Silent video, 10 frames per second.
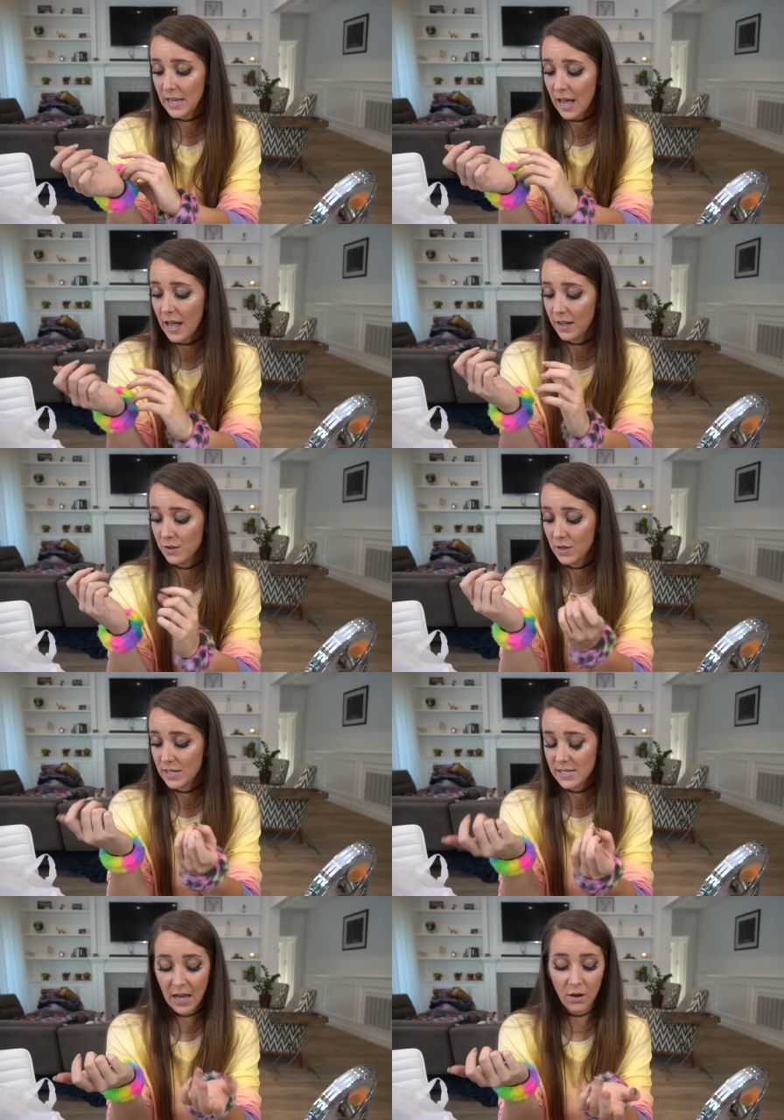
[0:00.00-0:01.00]
Yeah, you
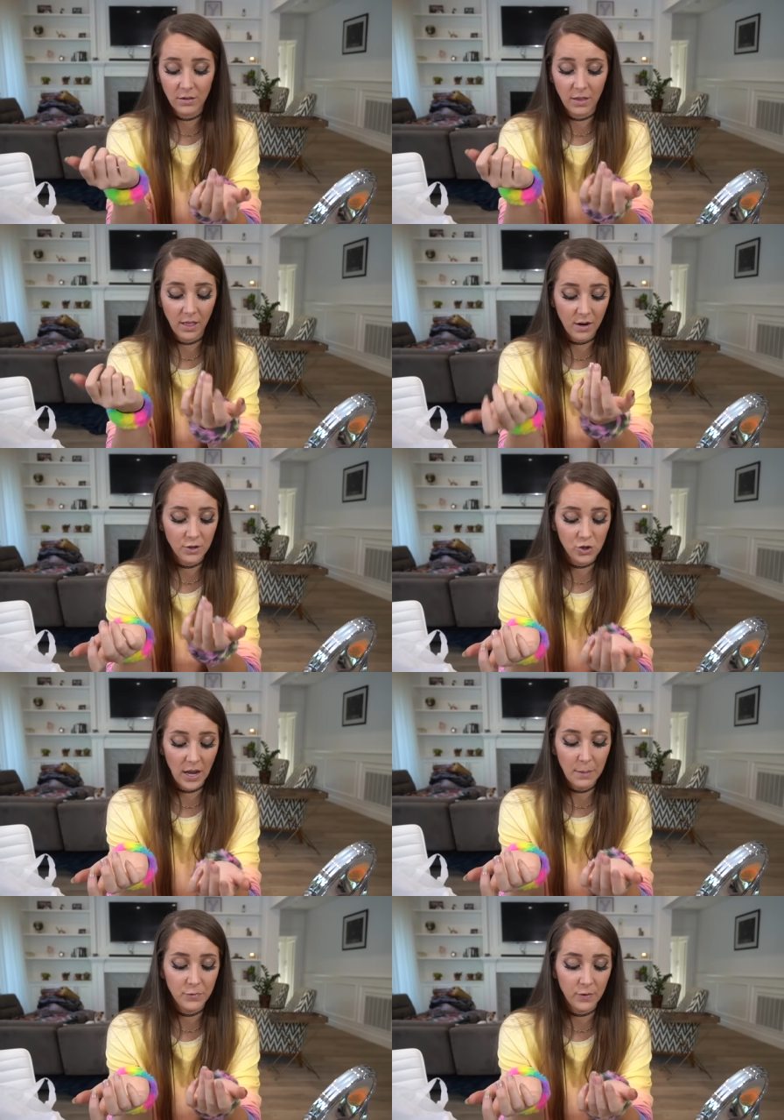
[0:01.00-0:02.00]
can tell that they're
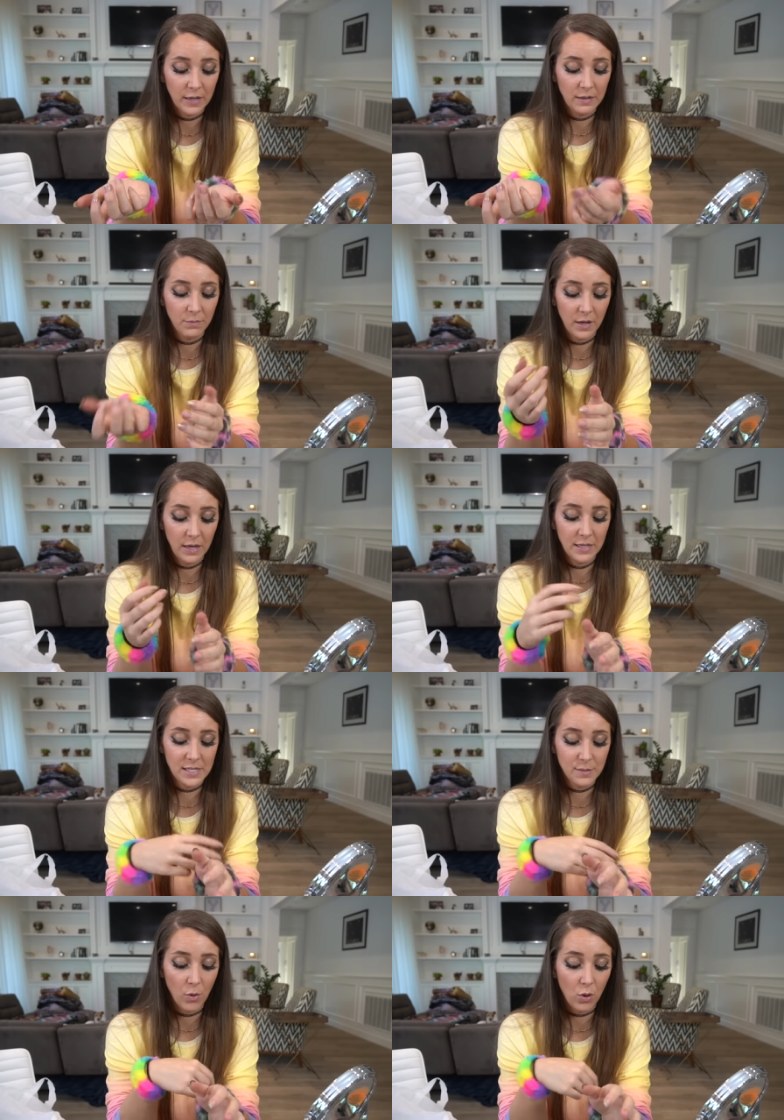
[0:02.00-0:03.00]
shaped for a
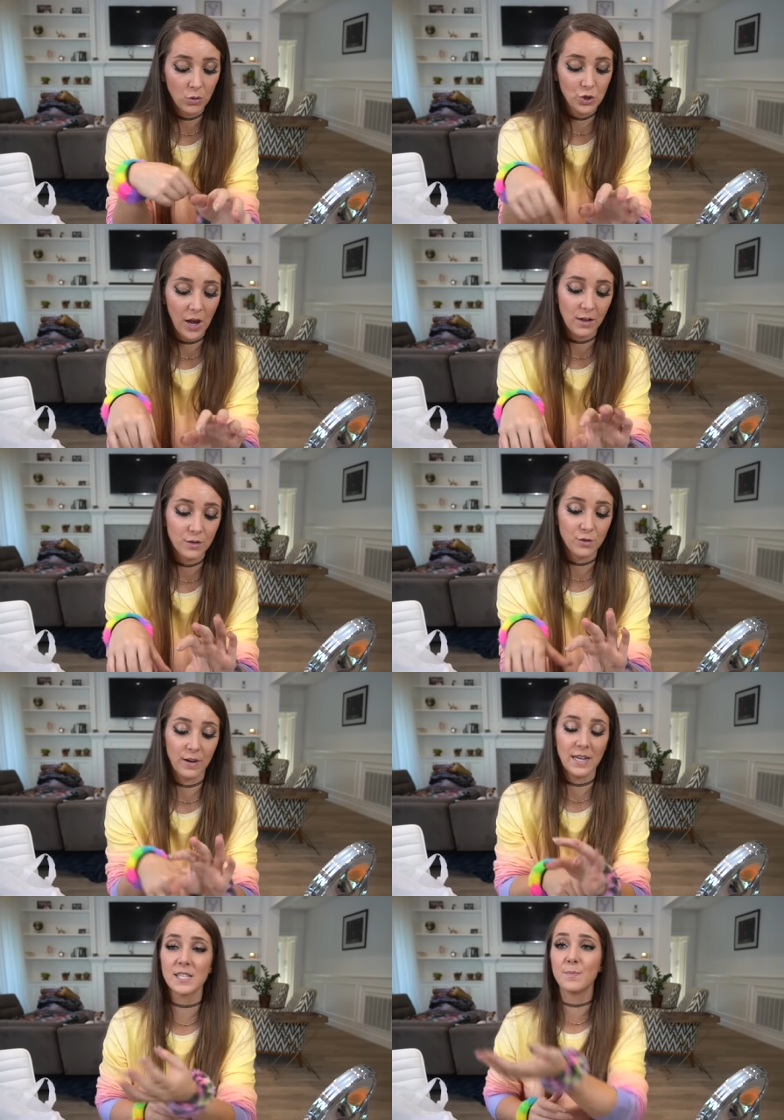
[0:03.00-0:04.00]
small child's
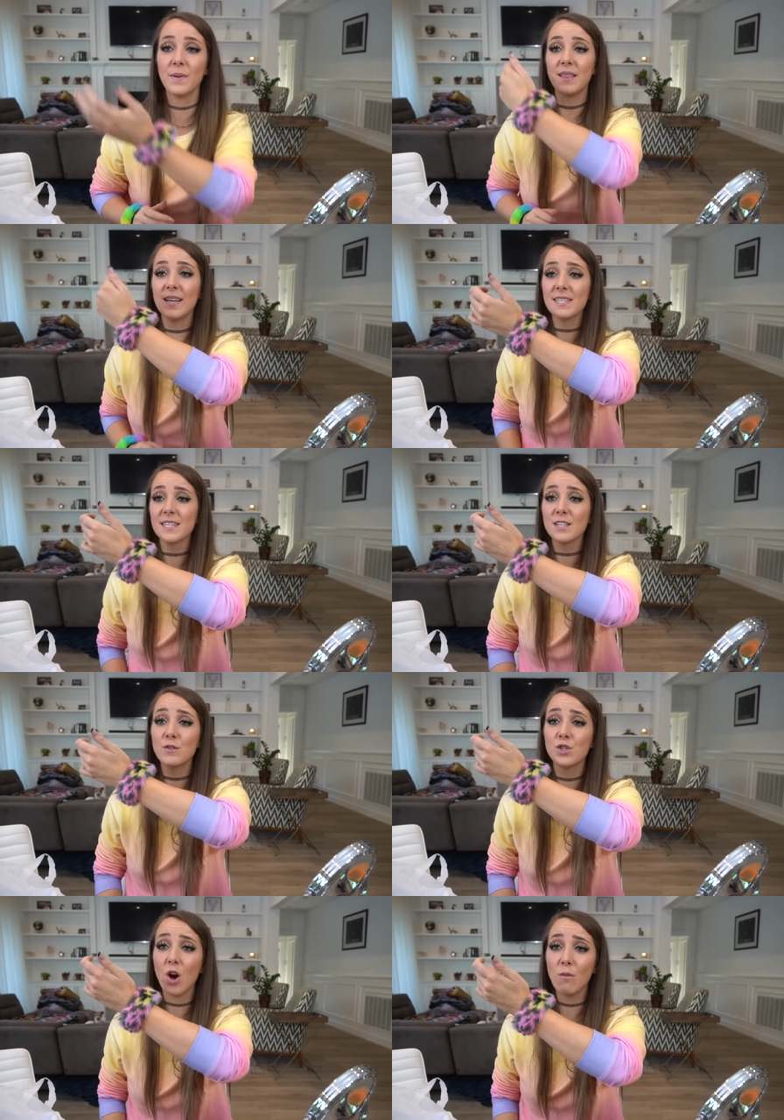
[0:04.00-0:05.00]
wrist, but this is
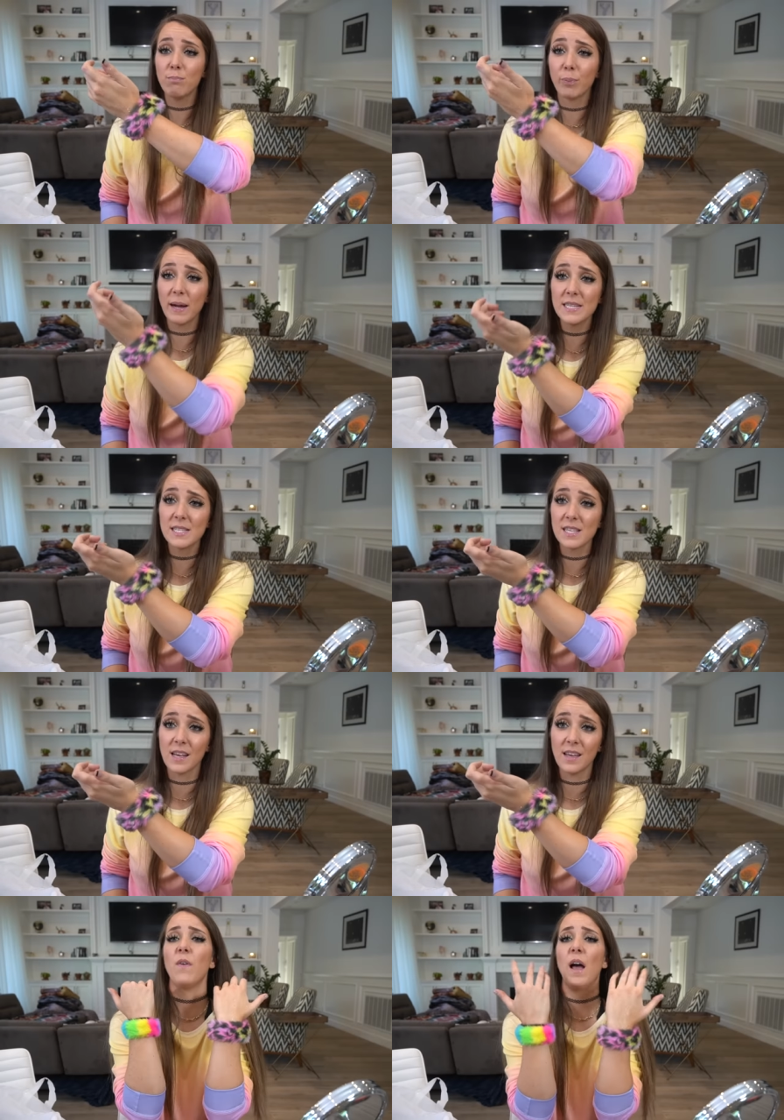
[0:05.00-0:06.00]
a dope bracelet.